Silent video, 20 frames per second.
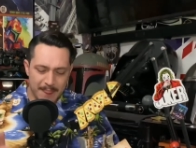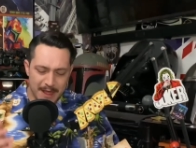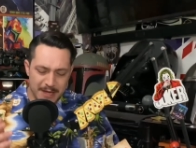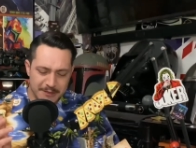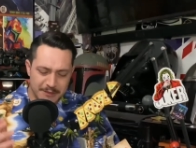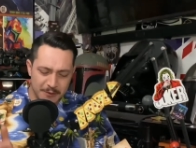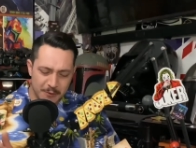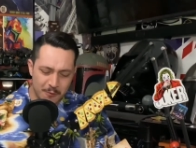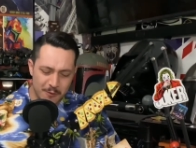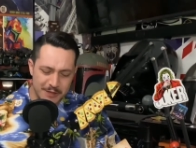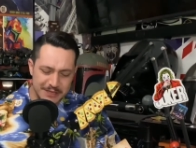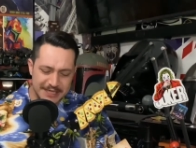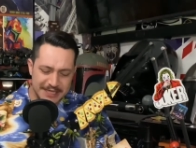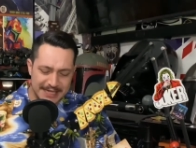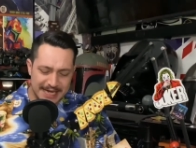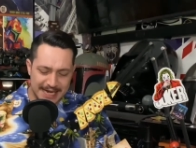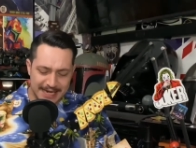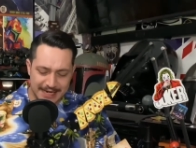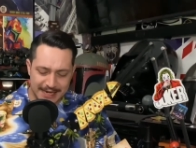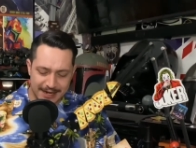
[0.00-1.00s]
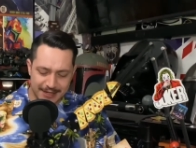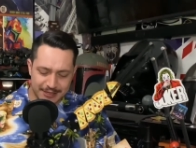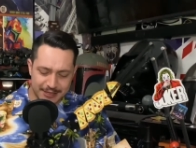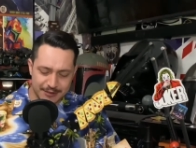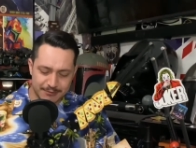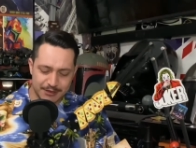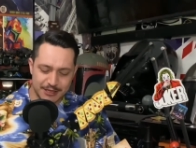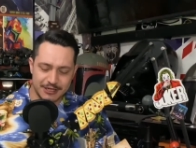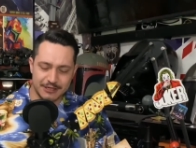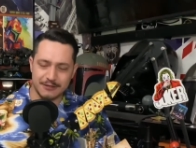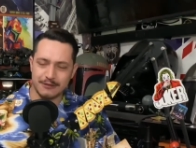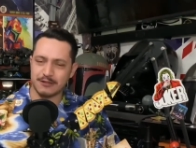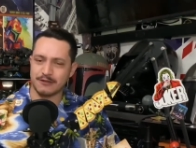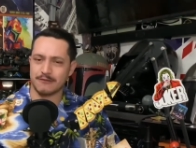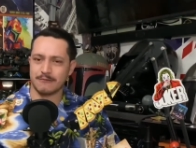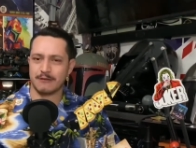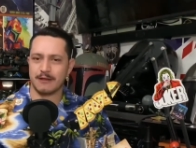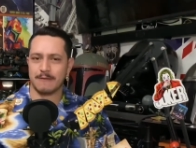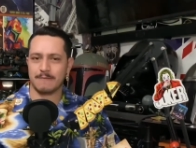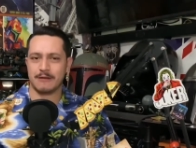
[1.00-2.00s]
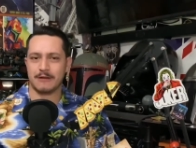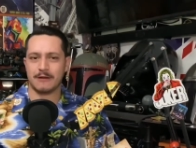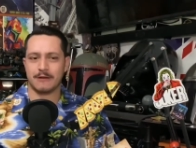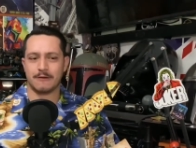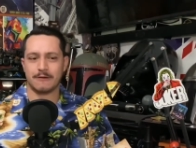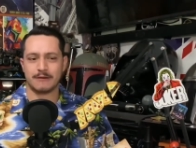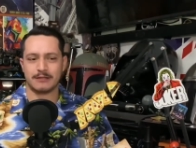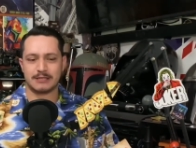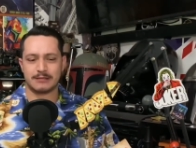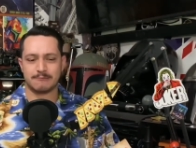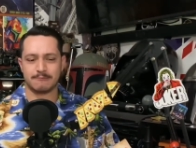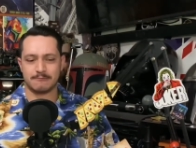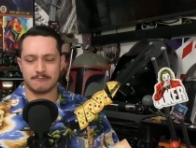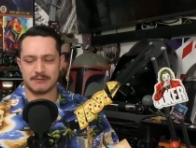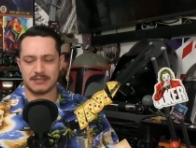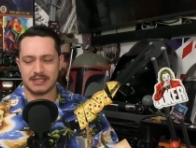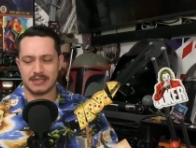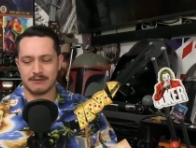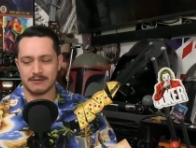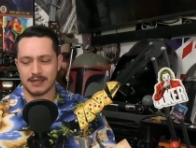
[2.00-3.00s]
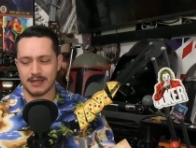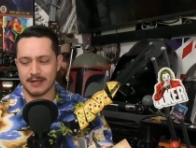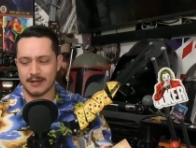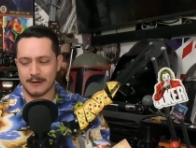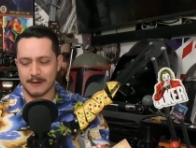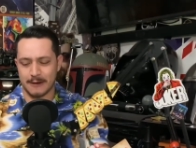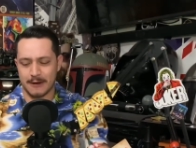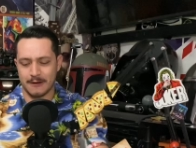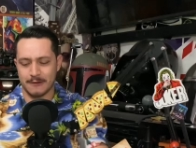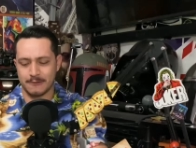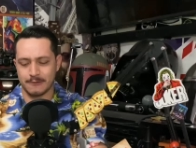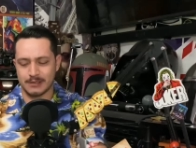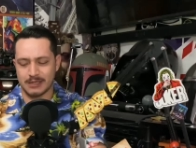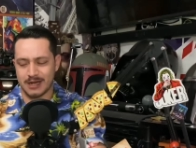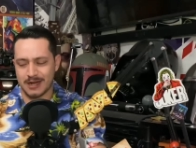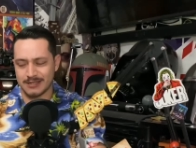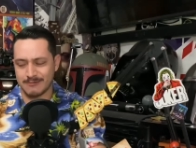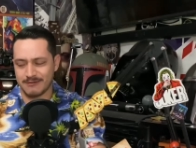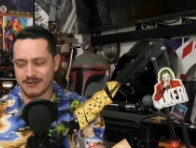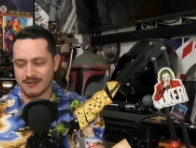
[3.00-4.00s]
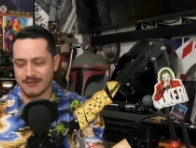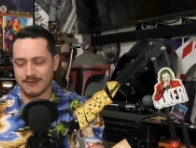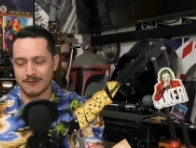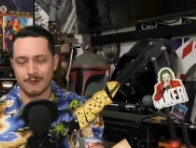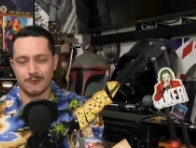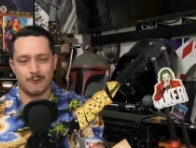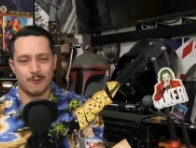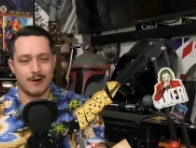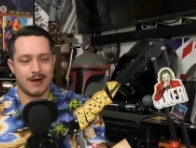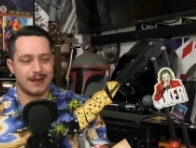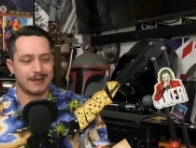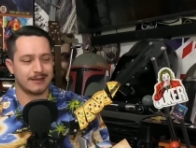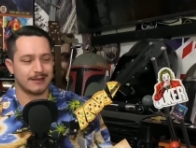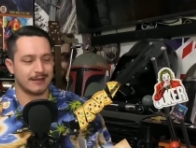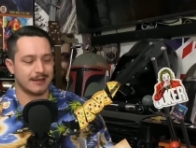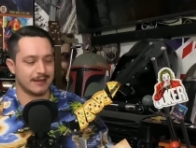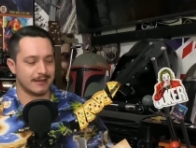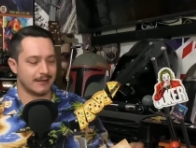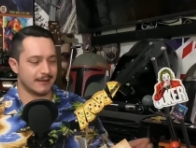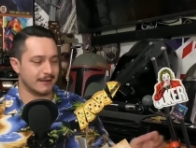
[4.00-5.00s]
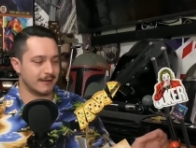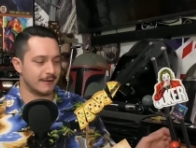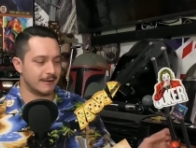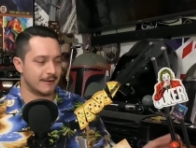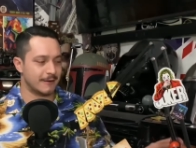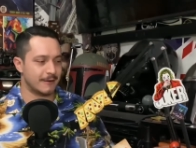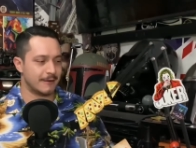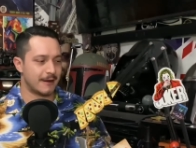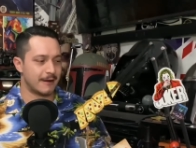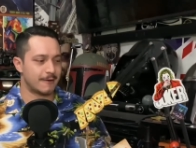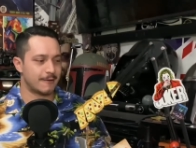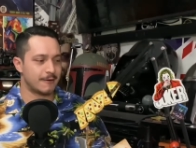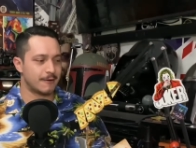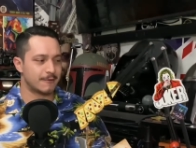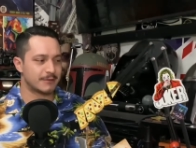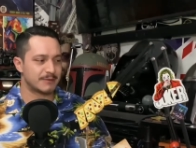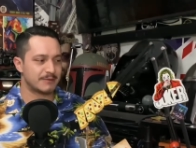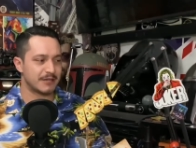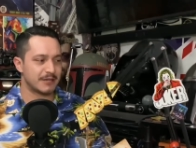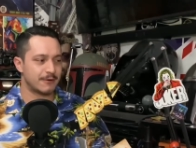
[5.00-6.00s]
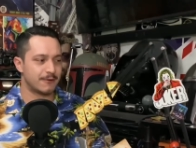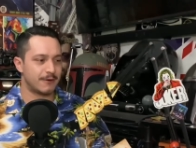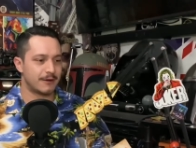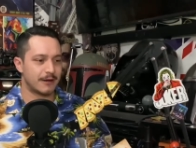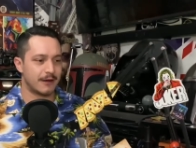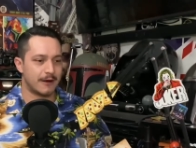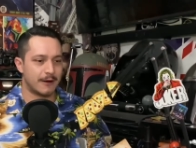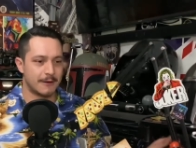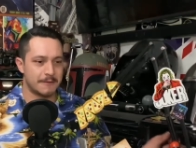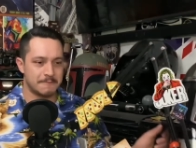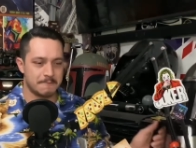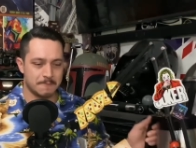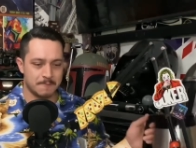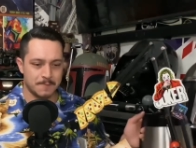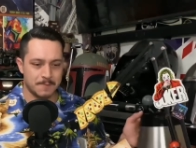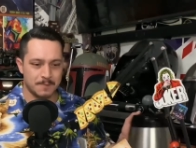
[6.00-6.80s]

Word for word: so once again, not too much news from them. You know, it seems like Uncle Todd's been a little quiet lately. You know, I don't know what's been going on.